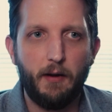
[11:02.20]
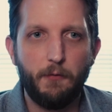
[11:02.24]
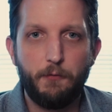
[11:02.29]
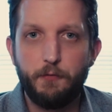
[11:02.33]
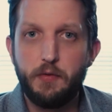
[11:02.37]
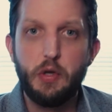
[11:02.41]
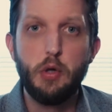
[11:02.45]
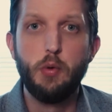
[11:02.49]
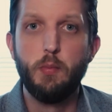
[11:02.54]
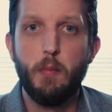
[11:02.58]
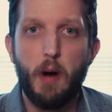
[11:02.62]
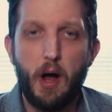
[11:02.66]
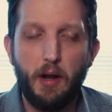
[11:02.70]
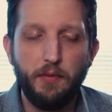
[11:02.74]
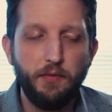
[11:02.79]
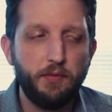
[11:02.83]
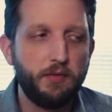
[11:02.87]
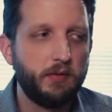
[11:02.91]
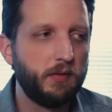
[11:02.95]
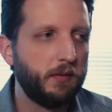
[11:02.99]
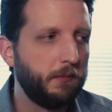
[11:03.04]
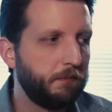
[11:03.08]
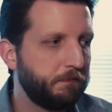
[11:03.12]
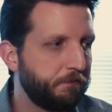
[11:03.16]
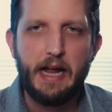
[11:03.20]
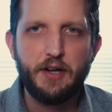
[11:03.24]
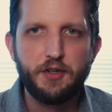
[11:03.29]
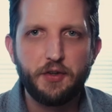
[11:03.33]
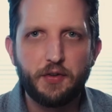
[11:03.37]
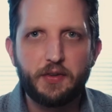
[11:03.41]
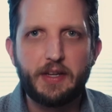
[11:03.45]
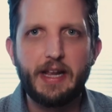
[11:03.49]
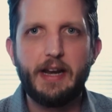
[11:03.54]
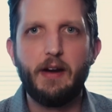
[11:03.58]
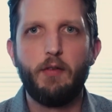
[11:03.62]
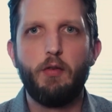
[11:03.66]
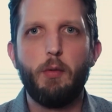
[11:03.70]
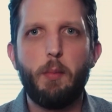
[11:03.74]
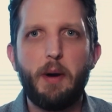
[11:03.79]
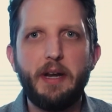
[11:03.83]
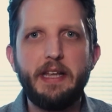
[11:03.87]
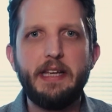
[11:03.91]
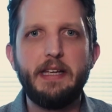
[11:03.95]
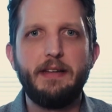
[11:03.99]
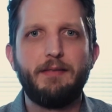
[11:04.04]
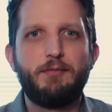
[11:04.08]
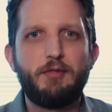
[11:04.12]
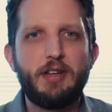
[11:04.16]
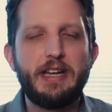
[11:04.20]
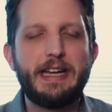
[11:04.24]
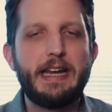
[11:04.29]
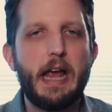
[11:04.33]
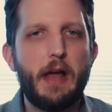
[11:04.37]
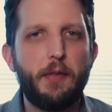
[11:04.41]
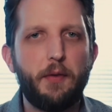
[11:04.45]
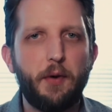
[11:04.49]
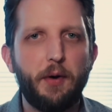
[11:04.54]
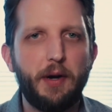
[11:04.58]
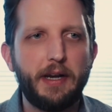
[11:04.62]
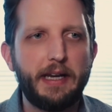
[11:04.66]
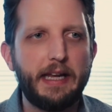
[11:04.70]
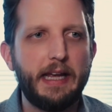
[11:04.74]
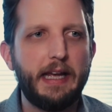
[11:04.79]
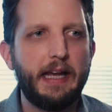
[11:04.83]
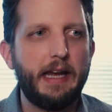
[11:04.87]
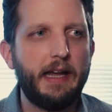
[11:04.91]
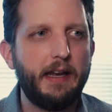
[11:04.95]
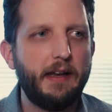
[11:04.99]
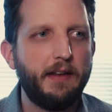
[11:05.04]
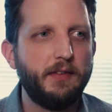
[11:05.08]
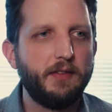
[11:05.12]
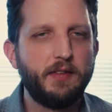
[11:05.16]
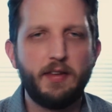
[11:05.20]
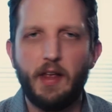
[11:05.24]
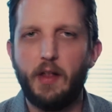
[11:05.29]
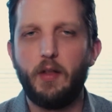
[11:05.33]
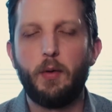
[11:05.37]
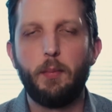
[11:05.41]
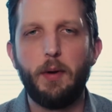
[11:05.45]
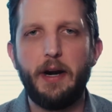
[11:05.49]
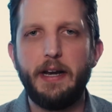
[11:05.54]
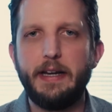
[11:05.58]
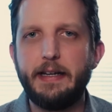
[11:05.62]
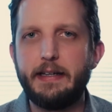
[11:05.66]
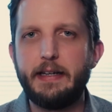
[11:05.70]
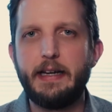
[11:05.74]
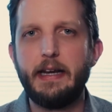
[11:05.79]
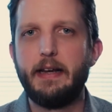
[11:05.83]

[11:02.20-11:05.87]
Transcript: few months, and just get everybody together again and celebrate